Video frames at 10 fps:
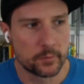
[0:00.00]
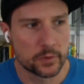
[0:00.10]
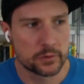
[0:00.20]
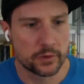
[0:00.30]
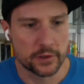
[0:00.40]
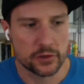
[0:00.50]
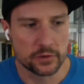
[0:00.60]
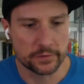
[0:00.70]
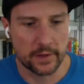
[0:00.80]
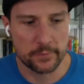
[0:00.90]

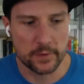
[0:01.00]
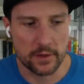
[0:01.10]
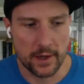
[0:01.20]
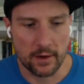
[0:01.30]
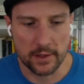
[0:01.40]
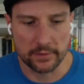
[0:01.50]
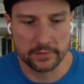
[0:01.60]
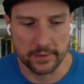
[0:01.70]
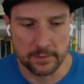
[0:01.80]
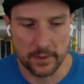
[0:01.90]
traditional stuff where you're carrying
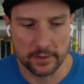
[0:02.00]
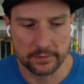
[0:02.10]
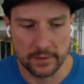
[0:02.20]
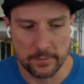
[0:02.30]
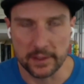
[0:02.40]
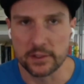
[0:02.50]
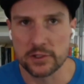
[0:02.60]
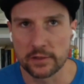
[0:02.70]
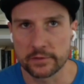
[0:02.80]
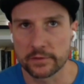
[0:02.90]
a sleeping and
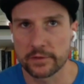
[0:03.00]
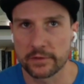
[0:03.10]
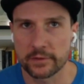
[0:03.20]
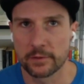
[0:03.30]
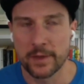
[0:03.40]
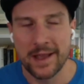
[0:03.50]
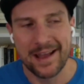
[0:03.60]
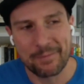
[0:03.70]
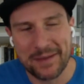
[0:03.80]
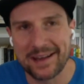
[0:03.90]
shelter system,
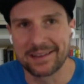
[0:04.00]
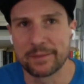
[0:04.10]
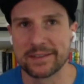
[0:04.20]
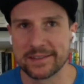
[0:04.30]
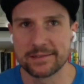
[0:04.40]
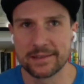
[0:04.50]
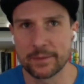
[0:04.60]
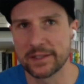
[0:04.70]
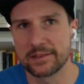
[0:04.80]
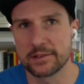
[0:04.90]
I'm kind of
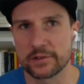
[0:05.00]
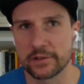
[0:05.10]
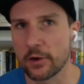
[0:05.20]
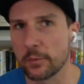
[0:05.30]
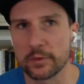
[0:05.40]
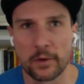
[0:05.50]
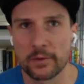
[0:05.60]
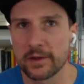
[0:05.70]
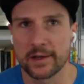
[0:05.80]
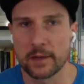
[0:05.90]
limited to just a GoPro
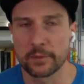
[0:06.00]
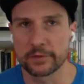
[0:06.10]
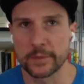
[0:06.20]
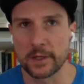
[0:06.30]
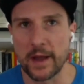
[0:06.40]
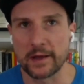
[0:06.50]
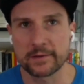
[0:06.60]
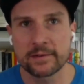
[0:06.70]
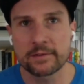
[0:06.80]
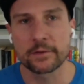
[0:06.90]
and a couple spare
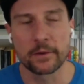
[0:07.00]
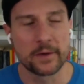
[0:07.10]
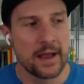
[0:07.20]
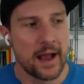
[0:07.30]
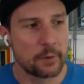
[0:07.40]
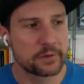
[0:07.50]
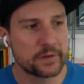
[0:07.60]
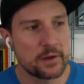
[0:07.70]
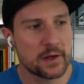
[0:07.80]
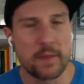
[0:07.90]
batteries. So I would
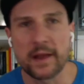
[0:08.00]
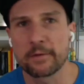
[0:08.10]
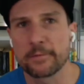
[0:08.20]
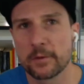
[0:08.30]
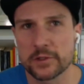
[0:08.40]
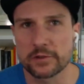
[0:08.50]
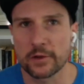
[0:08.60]
say you can make a film, just the